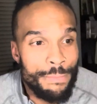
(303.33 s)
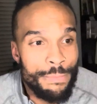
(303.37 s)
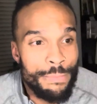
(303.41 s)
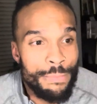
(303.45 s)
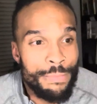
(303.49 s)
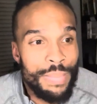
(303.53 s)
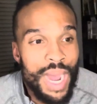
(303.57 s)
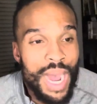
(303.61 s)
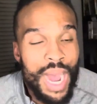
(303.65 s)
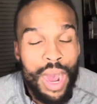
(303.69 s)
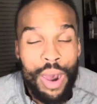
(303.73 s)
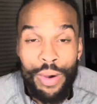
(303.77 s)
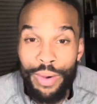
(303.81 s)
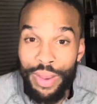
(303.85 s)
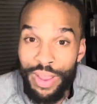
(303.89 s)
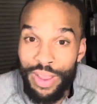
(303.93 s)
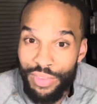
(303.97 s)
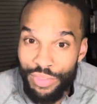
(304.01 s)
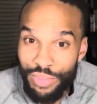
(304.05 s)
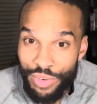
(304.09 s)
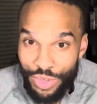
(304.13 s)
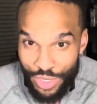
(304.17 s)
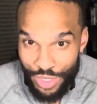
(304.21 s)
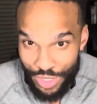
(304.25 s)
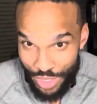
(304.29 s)

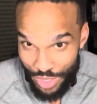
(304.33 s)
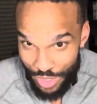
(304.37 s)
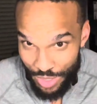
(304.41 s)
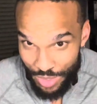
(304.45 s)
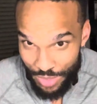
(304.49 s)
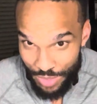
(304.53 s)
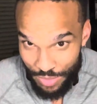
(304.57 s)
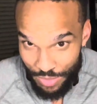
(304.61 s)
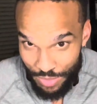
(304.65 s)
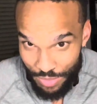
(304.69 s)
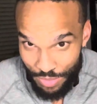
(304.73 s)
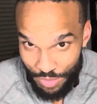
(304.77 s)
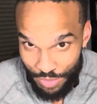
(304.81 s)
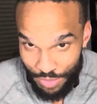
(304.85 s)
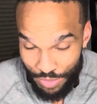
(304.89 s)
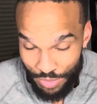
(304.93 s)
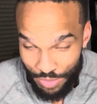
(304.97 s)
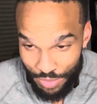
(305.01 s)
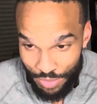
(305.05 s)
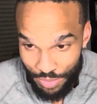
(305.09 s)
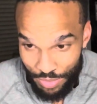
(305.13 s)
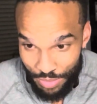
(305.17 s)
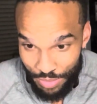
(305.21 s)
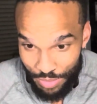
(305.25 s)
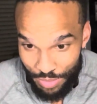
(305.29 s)
However,
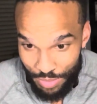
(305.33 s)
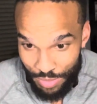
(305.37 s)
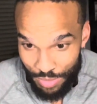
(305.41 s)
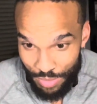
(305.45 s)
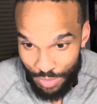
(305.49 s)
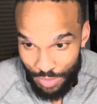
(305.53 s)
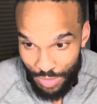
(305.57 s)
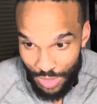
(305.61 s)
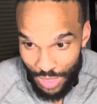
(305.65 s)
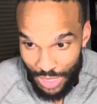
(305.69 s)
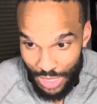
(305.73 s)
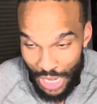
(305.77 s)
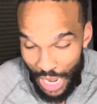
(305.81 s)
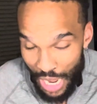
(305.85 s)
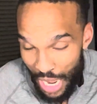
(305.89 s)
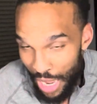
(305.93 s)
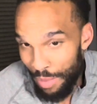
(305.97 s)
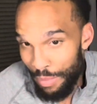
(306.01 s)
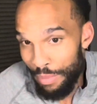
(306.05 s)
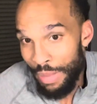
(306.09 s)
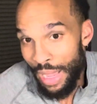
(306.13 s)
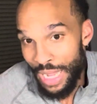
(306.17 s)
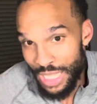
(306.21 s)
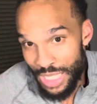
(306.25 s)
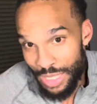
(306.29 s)

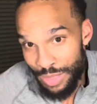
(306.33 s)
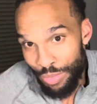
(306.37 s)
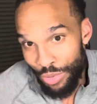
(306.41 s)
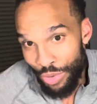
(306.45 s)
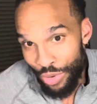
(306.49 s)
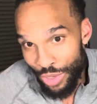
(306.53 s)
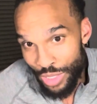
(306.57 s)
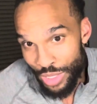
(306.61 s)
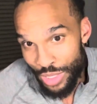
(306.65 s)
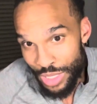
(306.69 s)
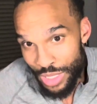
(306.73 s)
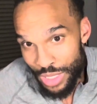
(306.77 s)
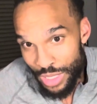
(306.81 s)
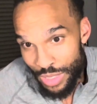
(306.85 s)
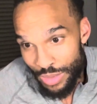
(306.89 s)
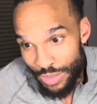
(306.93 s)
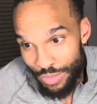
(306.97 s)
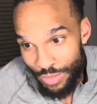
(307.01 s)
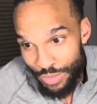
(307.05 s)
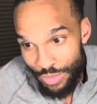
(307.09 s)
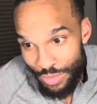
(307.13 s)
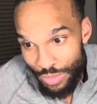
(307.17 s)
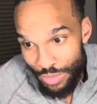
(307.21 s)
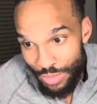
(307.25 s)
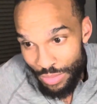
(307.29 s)
combat sports,
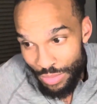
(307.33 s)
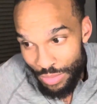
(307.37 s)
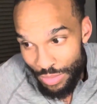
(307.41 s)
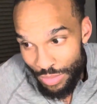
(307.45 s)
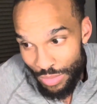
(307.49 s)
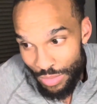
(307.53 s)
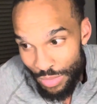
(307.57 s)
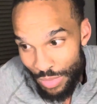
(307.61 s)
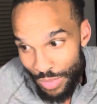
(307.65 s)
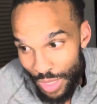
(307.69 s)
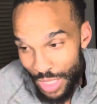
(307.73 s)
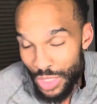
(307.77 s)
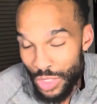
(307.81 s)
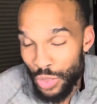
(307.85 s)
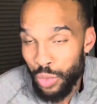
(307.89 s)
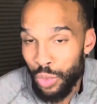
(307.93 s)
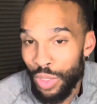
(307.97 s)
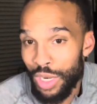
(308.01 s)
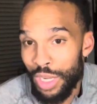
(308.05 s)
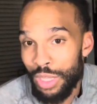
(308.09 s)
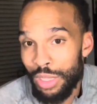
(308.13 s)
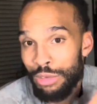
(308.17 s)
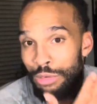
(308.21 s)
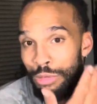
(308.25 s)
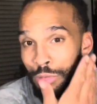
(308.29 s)
it's
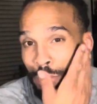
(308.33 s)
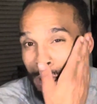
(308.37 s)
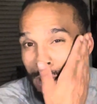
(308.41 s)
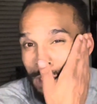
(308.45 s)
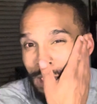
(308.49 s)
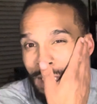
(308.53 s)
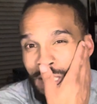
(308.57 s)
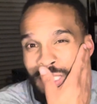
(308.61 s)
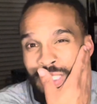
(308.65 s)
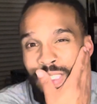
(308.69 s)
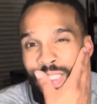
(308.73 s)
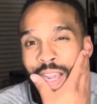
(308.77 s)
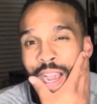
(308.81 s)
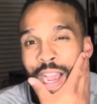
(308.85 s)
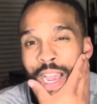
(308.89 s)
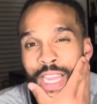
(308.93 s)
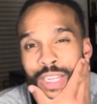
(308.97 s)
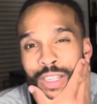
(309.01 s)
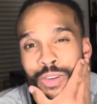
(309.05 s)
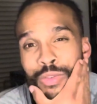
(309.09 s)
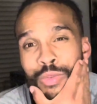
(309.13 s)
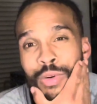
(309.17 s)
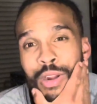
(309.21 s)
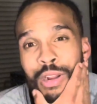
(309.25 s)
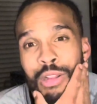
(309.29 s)
kind
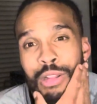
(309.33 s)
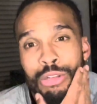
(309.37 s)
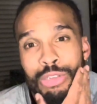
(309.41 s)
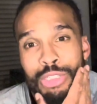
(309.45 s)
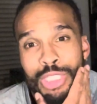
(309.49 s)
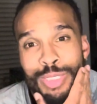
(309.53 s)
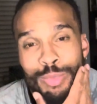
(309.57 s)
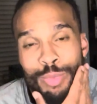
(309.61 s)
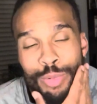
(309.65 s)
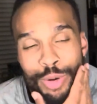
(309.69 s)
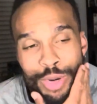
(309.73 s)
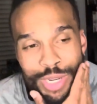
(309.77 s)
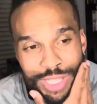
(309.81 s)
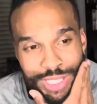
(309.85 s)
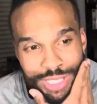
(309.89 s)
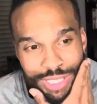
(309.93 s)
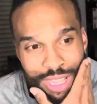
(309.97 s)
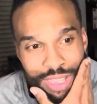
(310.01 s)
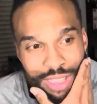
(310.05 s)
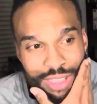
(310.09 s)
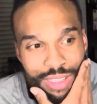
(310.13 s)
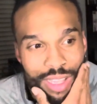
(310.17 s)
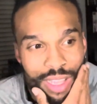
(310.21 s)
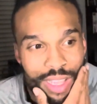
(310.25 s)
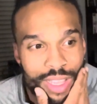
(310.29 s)
of one of those sports
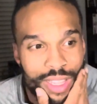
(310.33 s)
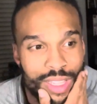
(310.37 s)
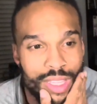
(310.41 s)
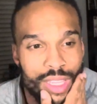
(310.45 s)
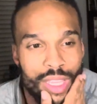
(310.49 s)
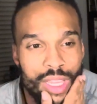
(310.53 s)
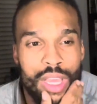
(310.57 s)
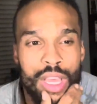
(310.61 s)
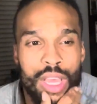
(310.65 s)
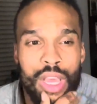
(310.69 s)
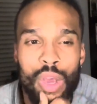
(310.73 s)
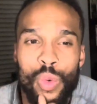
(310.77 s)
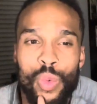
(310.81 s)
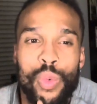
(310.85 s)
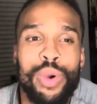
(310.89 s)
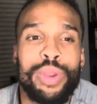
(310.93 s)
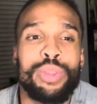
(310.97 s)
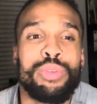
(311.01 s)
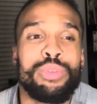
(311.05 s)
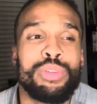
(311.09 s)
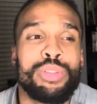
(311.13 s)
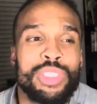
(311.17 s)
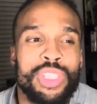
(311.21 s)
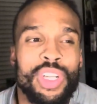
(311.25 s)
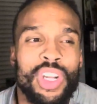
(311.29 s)
that, like, when
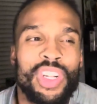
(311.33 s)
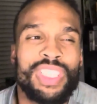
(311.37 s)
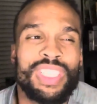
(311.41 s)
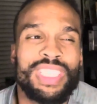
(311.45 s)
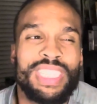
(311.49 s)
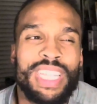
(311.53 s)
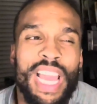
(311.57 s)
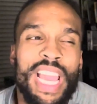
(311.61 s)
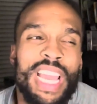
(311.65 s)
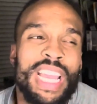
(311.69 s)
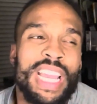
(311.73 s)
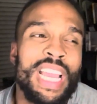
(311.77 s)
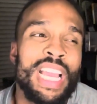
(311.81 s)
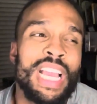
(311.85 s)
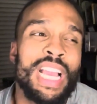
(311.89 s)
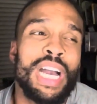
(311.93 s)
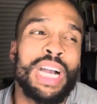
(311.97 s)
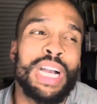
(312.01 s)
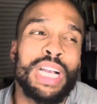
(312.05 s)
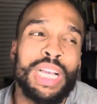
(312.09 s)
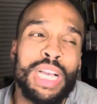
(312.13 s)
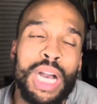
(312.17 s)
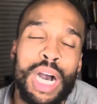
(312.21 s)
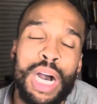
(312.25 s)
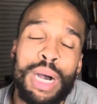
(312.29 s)
you start taking a
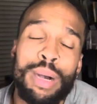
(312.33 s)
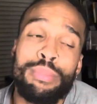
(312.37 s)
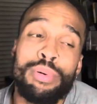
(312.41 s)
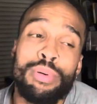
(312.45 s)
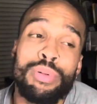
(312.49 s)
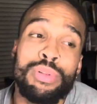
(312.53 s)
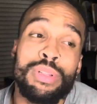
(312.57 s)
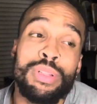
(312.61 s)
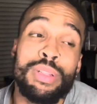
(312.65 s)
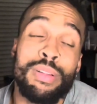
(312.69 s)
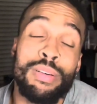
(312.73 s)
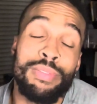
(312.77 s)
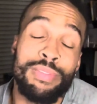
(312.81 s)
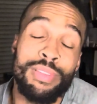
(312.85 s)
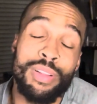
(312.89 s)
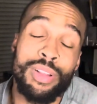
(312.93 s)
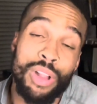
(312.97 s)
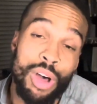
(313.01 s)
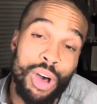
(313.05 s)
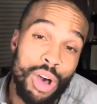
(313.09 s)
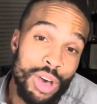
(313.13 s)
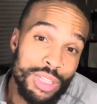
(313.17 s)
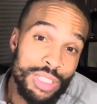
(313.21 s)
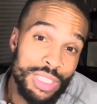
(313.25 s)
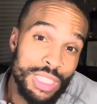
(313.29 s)
couple of
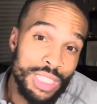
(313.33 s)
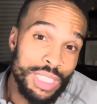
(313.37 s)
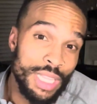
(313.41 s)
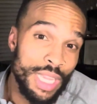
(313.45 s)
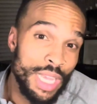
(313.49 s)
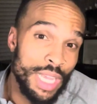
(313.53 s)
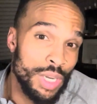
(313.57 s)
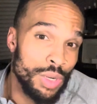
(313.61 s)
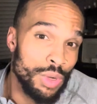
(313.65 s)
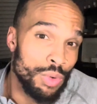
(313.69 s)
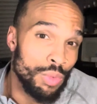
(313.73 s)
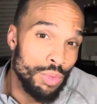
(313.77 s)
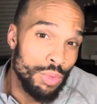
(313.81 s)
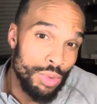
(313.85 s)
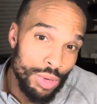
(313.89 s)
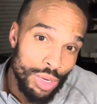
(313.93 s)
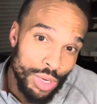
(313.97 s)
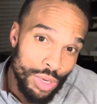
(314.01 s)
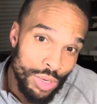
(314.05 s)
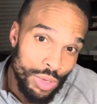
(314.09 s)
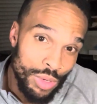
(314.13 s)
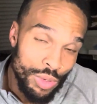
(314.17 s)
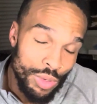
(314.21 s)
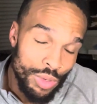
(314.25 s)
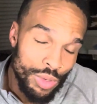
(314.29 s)
losses in a
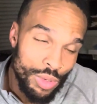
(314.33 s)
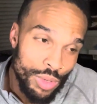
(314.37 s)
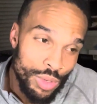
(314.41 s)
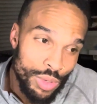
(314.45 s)
row,